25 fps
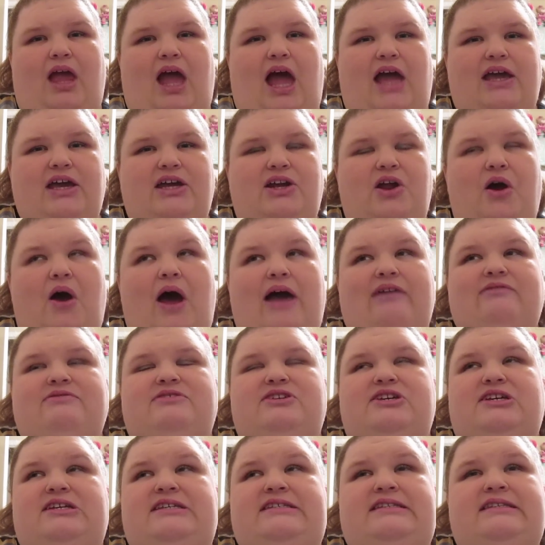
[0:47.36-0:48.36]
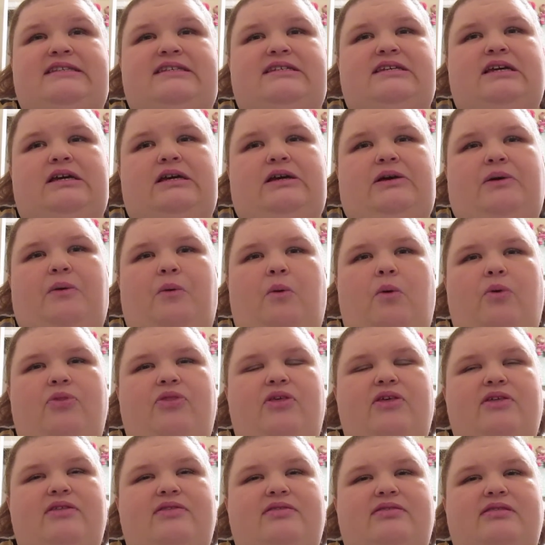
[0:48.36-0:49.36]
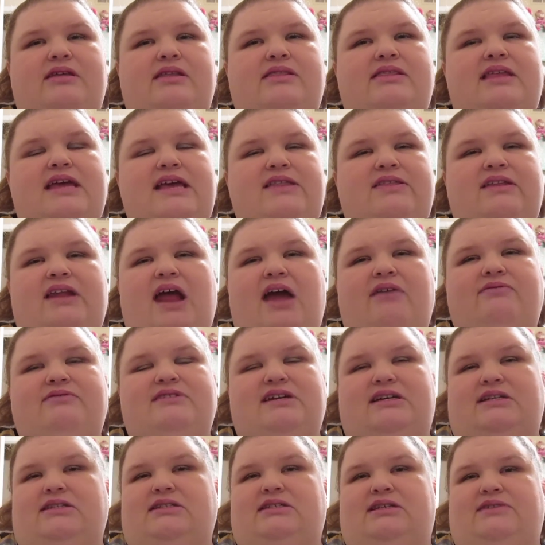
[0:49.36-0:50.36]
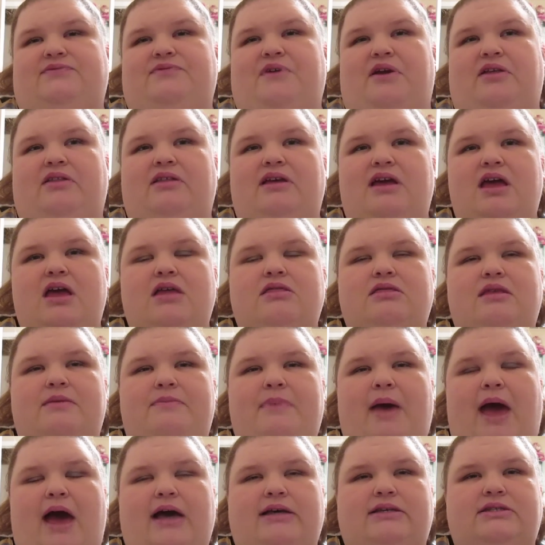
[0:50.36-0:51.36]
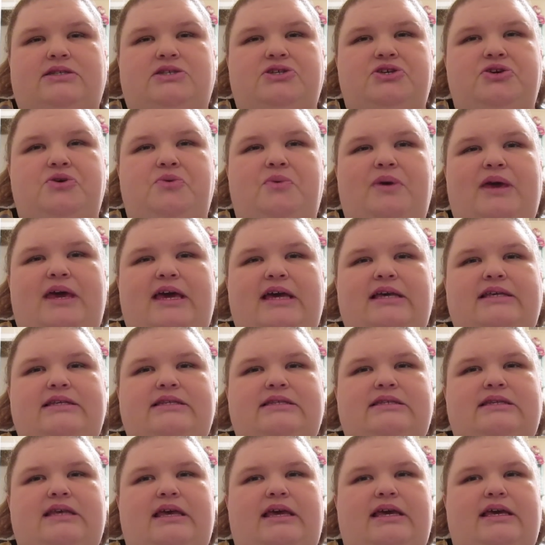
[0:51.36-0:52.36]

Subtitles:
you know, the thing that I've done differently the past 2 weeks